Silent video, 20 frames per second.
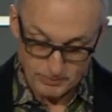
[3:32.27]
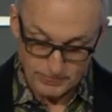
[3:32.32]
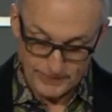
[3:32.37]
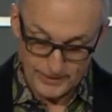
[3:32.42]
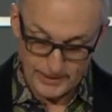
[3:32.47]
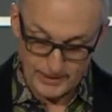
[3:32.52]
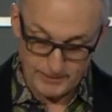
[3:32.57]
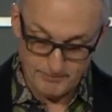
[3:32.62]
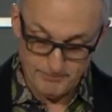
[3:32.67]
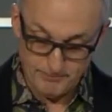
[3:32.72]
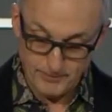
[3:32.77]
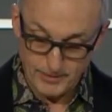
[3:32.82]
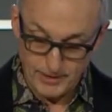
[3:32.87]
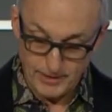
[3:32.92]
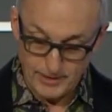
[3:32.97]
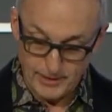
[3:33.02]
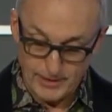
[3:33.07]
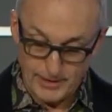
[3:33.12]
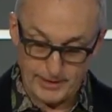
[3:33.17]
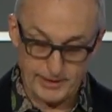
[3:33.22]
Um,
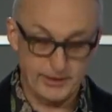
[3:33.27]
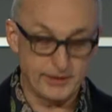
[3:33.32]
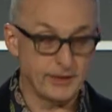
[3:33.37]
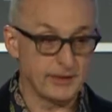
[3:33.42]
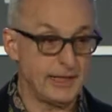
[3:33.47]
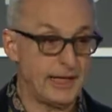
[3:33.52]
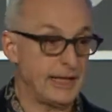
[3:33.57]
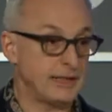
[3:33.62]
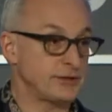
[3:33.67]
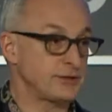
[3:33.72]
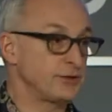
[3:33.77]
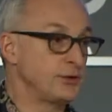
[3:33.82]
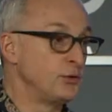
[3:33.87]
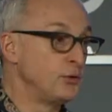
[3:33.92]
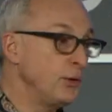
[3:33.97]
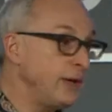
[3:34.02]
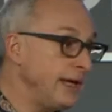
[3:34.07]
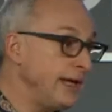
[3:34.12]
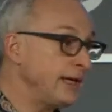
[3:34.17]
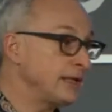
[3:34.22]
and in the last two
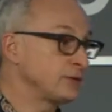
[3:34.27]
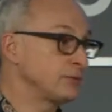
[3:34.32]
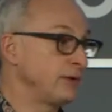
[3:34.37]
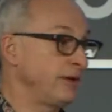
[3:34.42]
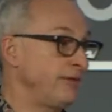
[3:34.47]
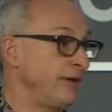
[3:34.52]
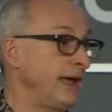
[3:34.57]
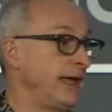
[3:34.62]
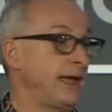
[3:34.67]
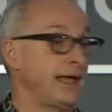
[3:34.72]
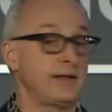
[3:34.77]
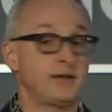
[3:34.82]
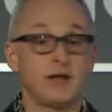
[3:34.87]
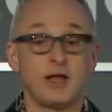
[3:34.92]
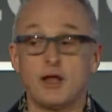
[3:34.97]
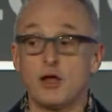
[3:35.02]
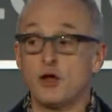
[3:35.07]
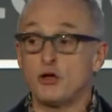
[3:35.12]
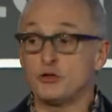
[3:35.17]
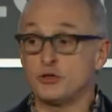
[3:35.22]
weeks, we've had
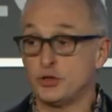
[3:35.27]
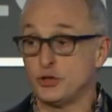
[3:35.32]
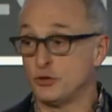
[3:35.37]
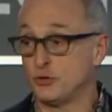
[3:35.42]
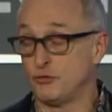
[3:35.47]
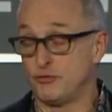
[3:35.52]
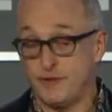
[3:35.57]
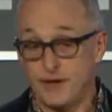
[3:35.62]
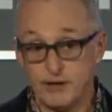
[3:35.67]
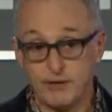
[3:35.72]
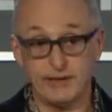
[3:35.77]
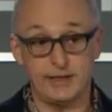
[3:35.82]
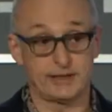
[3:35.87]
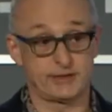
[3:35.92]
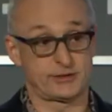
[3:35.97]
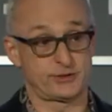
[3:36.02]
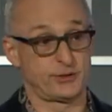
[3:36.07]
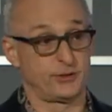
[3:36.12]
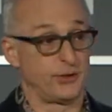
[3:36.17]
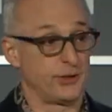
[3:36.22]
two very
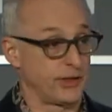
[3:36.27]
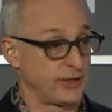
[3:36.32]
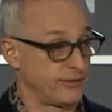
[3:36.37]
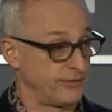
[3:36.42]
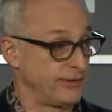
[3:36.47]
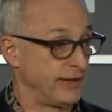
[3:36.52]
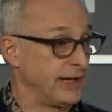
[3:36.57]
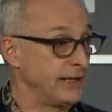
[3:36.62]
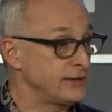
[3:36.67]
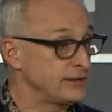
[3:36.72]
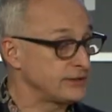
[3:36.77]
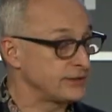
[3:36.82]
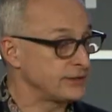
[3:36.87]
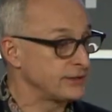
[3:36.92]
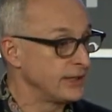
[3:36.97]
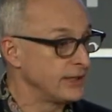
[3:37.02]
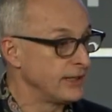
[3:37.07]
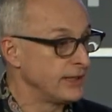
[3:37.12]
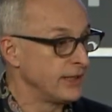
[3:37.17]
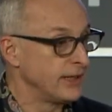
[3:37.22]
historic events
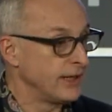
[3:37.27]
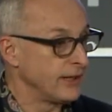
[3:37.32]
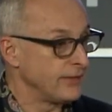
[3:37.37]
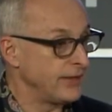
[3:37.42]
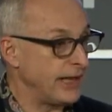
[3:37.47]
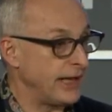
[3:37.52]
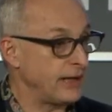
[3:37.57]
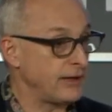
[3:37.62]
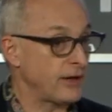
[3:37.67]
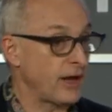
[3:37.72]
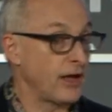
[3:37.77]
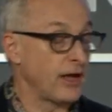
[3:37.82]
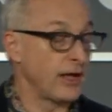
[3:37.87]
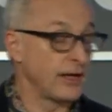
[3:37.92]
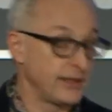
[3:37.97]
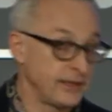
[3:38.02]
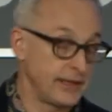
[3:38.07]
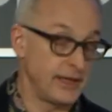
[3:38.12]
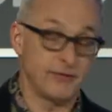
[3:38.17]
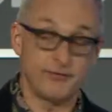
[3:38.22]
that
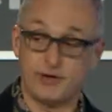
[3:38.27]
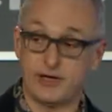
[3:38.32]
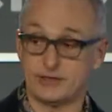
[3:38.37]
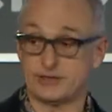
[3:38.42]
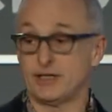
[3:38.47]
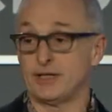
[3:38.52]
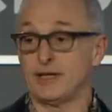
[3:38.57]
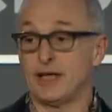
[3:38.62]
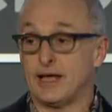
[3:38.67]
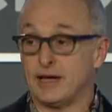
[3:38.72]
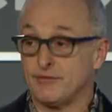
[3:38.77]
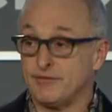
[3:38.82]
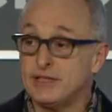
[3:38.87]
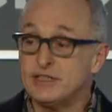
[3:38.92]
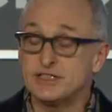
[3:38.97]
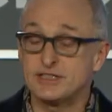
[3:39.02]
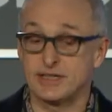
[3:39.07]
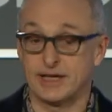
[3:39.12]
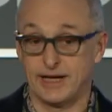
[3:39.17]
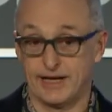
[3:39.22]
give us a lot of
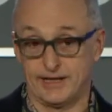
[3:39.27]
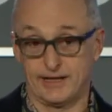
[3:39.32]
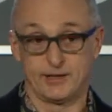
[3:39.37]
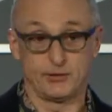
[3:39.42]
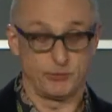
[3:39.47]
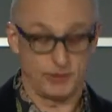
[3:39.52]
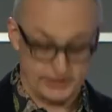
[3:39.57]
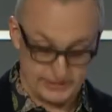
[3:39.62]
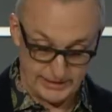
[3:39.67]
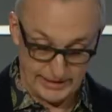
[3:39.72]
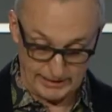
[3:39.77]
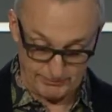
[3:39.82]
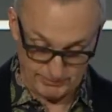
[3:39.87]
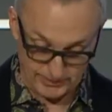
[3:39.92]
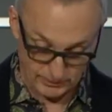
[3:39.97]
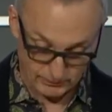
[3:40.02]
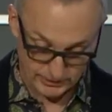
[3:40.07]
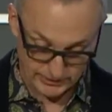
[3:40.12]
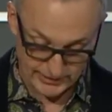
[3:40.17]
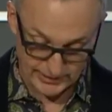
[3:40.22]
insight into what's
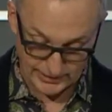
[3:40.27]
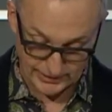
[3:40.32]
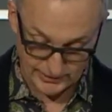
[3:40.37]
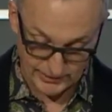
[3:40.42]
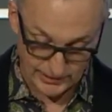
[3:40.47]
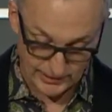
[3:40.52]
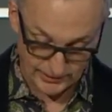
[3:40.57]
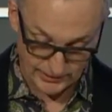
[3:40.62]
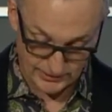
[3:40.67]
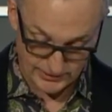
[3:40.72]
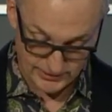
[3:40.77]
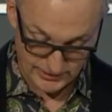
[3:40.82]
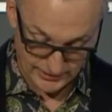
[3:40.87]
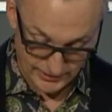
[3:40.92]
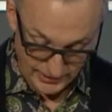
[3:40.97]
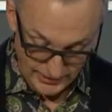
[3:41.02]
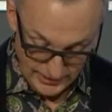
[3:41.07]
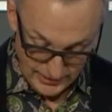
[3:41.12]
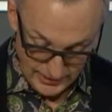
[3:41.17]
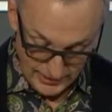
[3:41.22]
happening with technology.
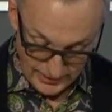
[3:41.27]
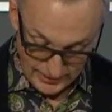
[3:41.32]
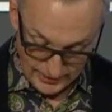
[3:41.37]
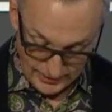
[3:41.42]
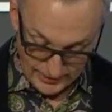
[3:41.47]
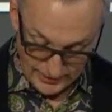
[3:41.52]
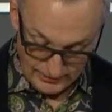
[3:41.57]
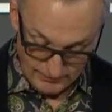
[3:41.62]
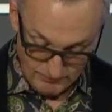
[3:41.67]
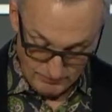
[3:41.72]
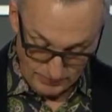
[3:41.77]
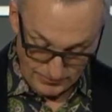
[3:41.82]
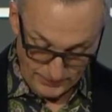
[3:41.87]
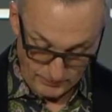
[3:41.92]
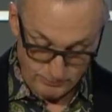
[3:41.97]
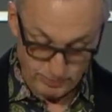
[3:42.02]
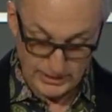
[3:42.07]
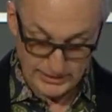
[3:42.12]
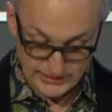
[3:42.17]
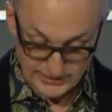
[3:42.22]
Um,
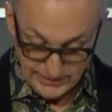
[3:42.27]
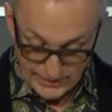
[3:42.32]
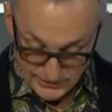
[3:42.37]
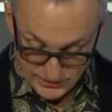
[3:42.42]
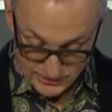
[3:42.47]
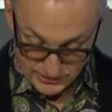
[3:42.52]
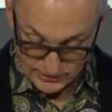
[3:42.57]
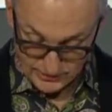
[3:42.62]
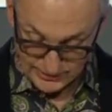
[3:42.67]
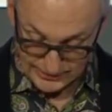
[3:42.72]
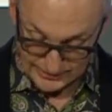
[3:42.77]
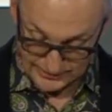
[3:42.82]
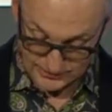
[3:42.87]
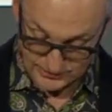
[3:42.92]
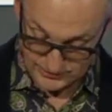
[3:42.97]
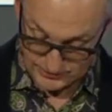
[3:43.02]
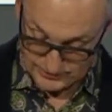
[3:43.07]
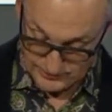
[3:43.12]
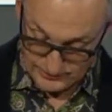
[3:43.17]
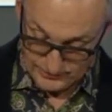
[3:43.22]
the presidential
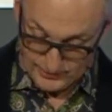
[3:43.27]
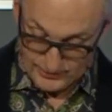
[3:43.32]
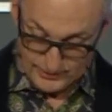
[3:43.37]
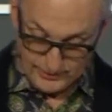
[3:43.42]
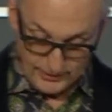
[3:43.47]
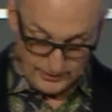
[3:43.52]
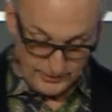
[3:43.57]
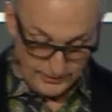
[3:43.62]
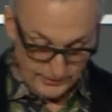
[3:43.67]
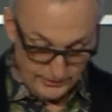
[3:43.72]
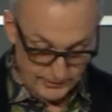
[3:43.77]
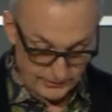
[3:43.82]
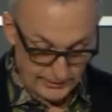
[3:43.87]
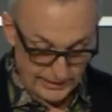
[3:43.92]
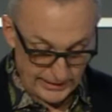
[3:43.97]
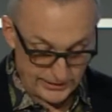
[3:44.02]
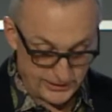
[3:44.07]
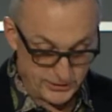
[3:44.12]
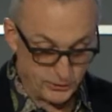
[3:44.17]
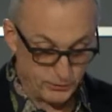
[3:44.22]
election
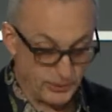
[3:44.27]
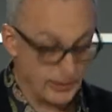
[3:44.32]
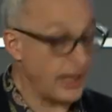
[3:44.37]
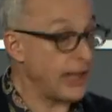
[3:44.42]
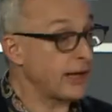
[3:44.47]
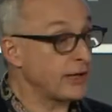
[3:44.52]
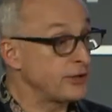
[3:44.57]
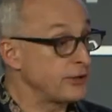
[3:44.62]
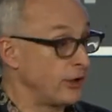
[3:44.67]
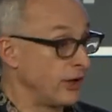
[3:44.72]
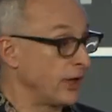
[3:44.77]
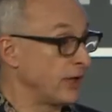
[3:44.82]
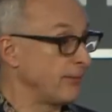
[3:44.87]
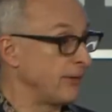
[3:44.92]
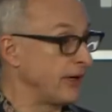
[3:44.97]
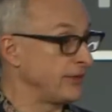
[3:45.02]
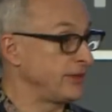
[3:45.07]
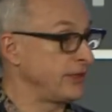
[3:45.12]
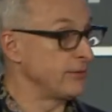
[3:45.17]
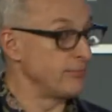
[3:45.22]
led to a lot of talk
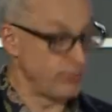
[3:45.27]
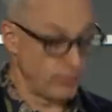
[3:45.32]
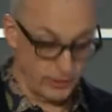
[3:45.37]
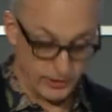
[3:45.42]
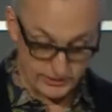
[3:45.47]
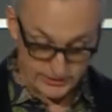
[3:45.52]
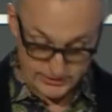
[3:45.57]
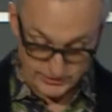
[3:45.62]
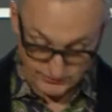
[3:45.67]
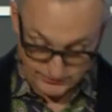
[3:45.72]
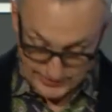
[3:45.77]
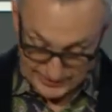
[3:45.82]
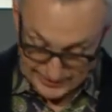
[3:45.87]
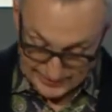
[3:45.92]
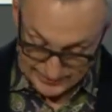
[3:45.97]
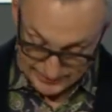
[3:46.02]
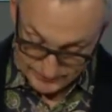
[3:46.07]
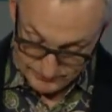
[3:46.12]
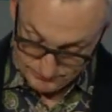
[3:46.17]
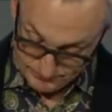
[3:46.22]
about the importance of
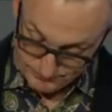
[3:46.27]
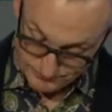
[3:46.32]
data.